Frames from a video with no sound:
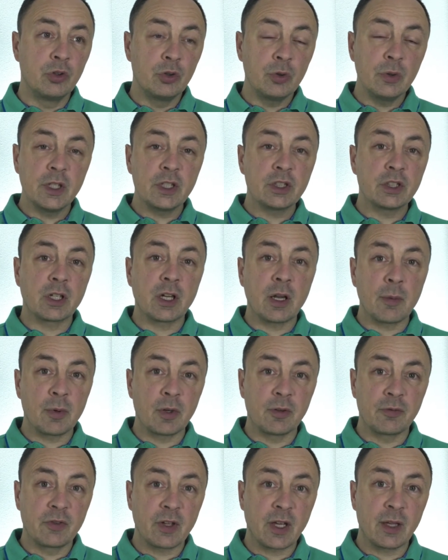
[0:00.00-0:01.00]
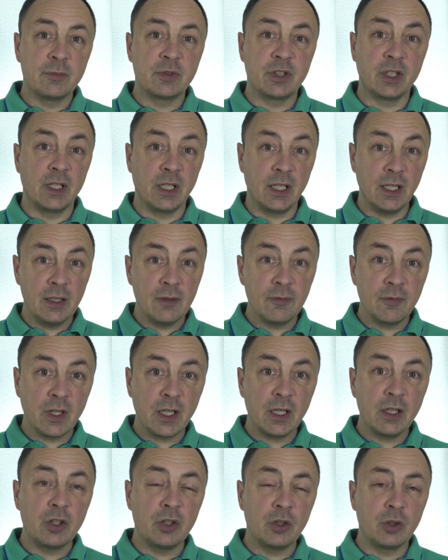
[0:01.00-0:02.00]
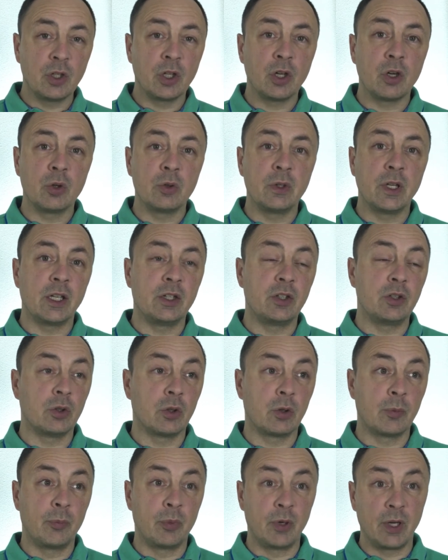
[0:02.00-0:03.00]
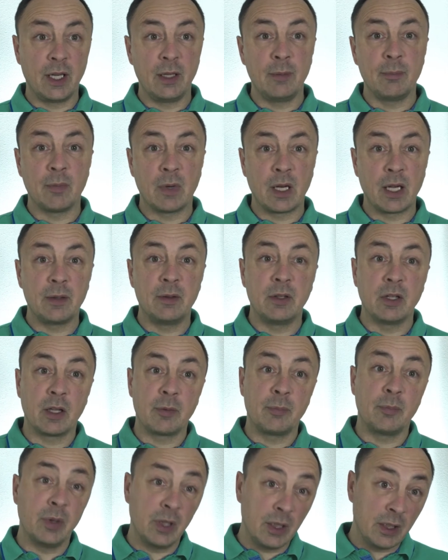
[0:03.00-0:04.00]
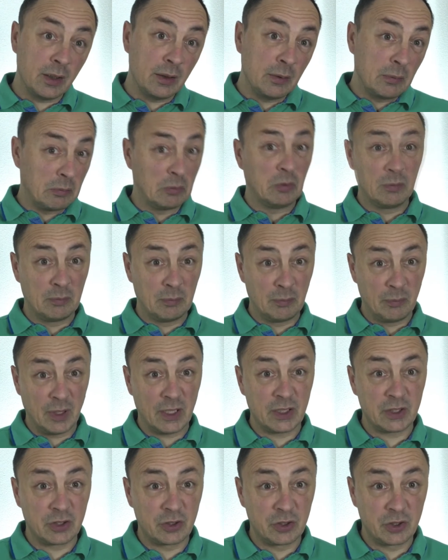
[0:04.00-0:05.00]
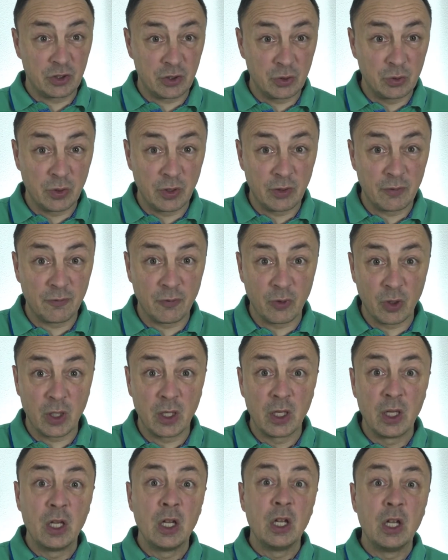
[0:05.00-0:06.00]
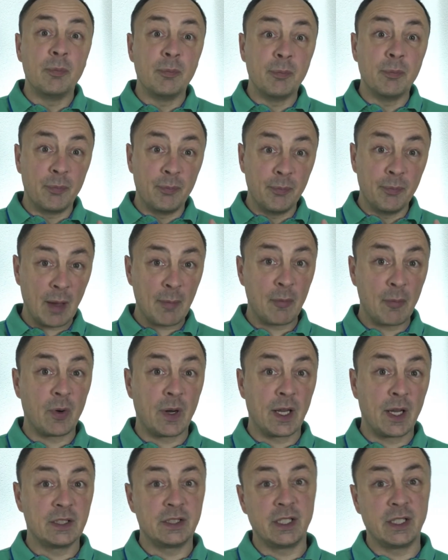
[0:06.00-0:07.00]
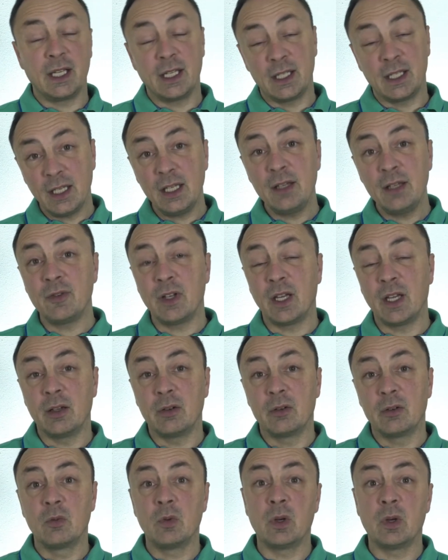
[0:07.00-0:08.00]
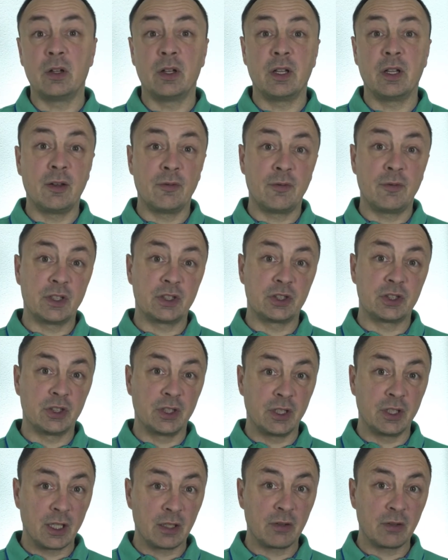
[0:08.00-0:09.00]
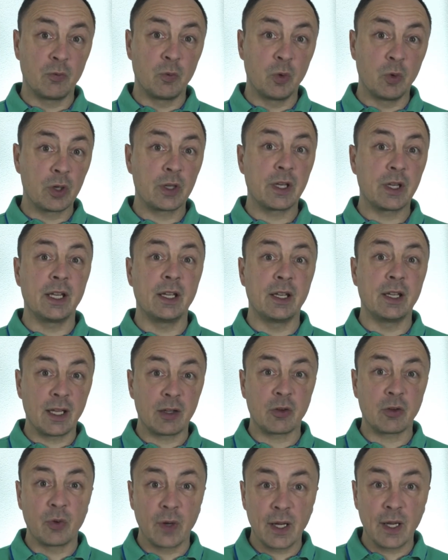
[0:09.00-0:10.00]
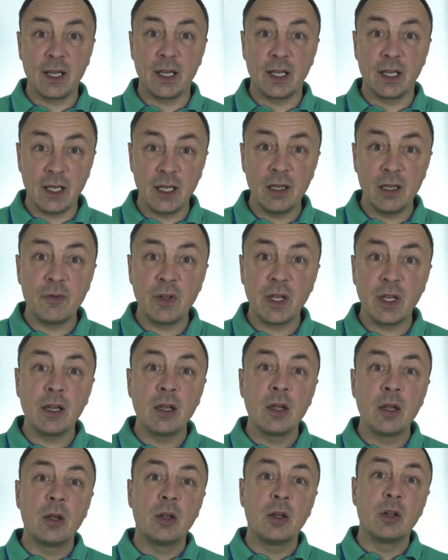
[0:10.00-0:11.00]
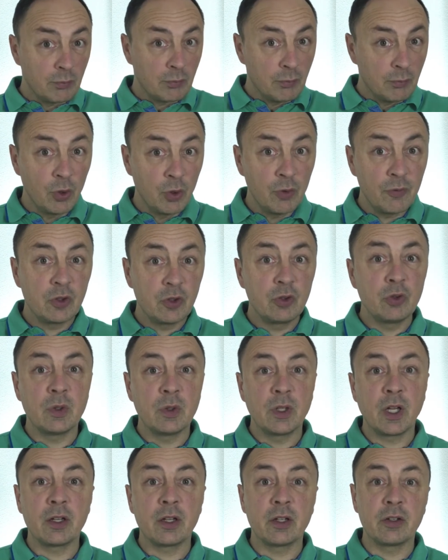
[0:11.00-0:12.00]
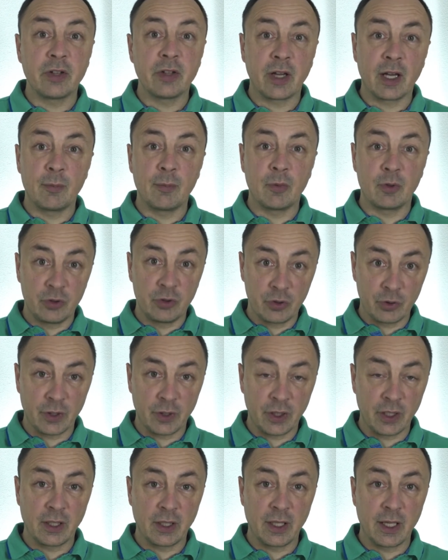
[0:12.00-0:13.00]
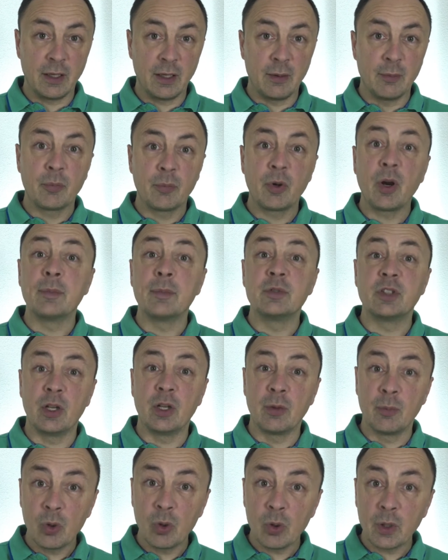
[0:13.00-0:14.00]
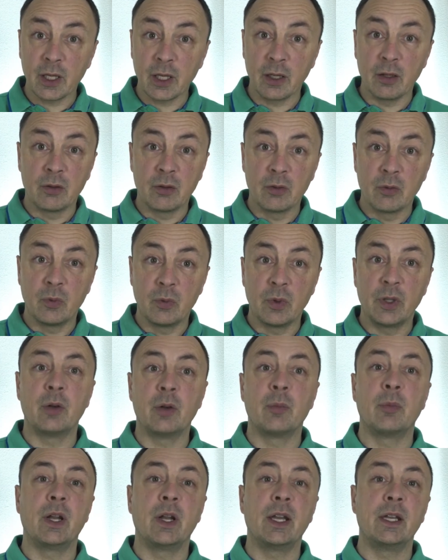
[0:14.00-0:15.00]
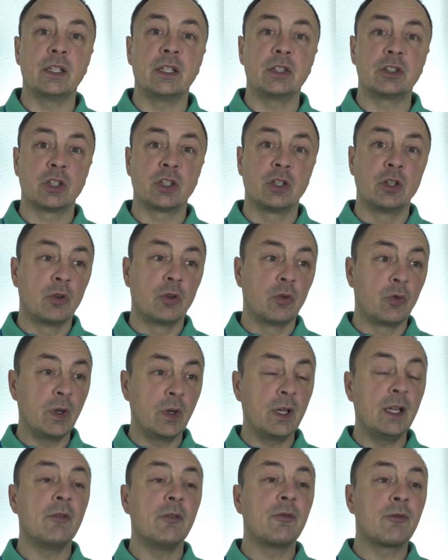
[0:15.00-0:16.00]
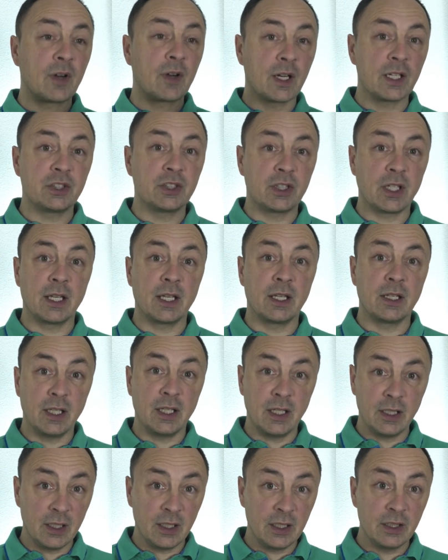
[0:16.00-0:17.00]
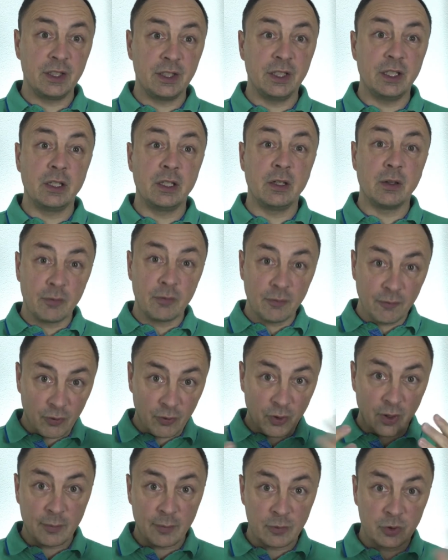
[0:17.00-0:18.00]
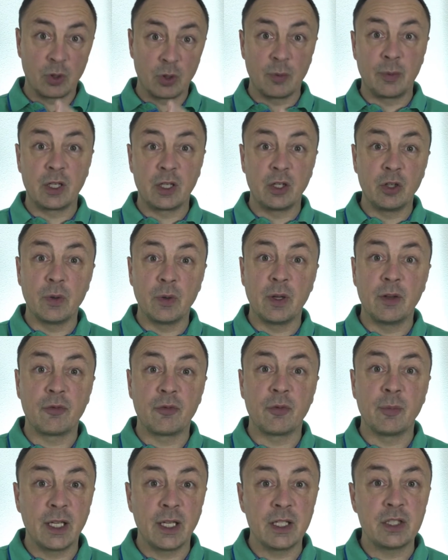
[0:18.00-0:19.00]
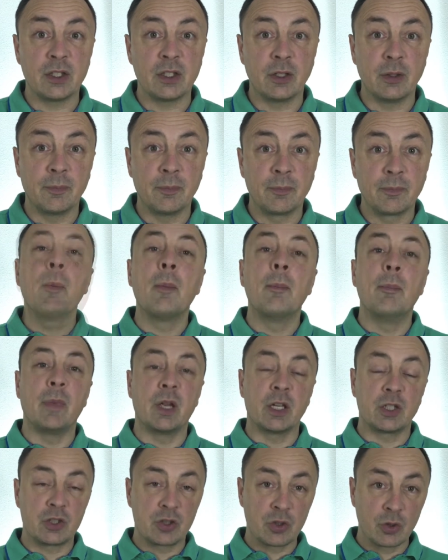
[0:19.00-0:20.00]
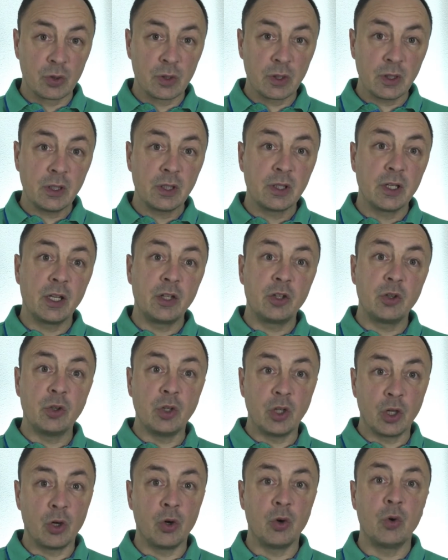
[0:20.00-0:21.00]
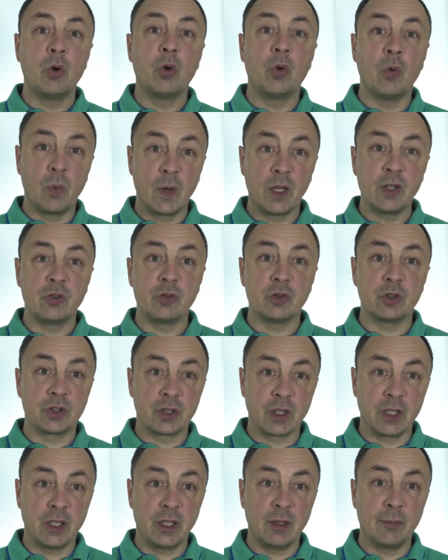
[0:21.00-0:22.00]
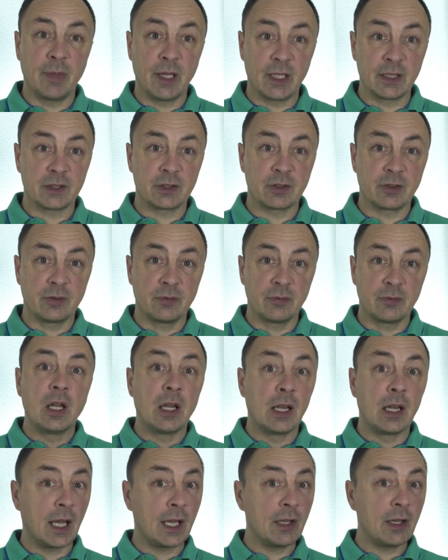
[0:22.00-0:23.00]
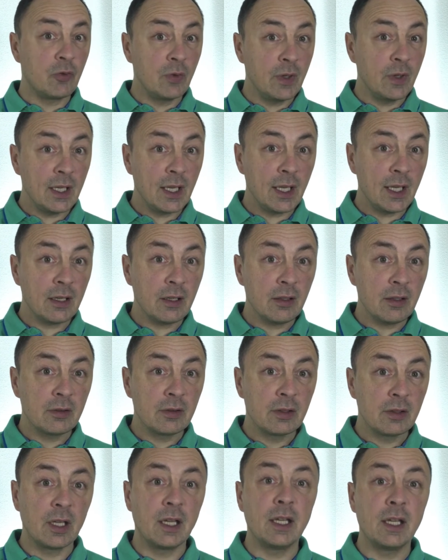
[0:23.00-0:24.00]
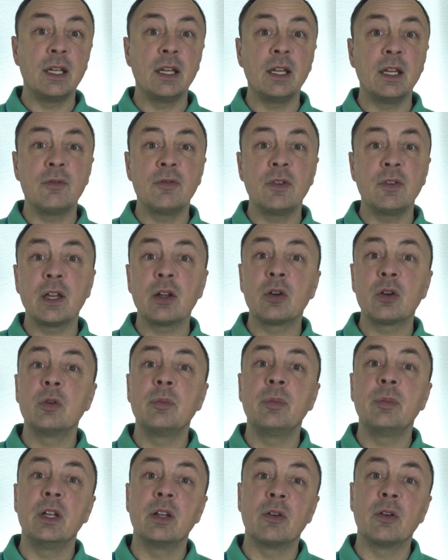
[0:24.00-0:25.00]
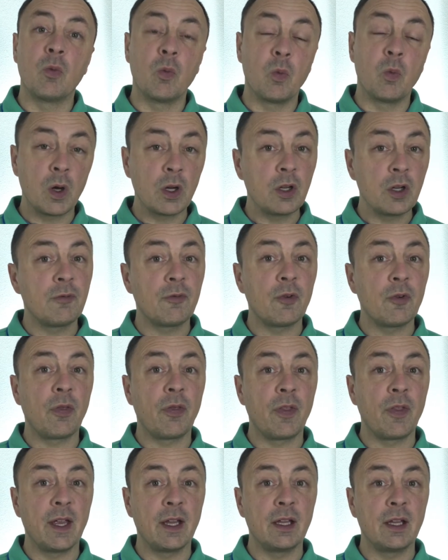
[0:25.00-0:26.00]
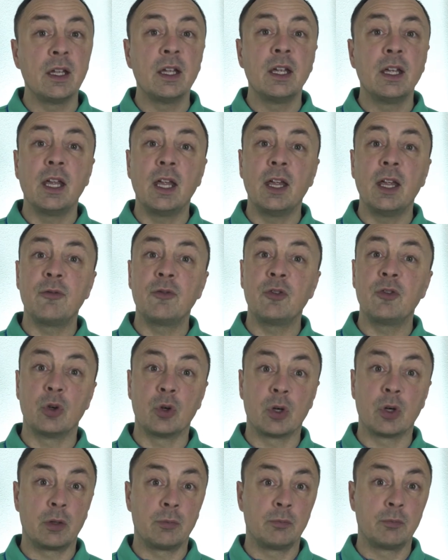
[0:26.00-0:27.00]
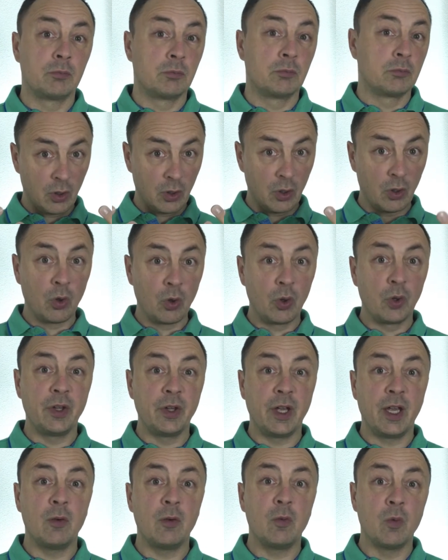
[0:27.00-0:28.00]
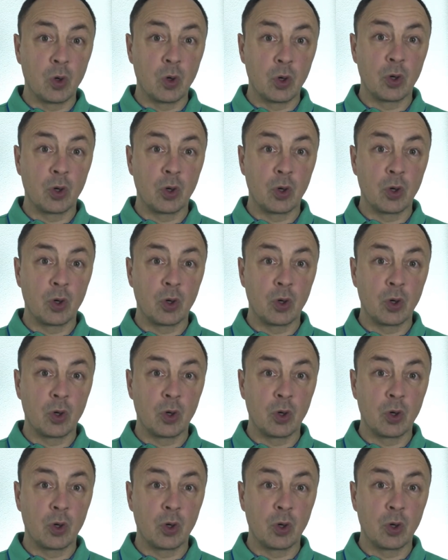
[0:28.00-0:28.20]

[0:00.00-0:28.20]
do this a couple of times in the evening, you know that your brain might not be best suited for memorizing in the evening. Well, if it's not working that great in the evening, move it to another time during the day, perhaps in the morning when your brain is really fresh and easy for absorbing new information. Make sure that you know when to study best. Light reading in the evening could be a wonderful thing if you're all day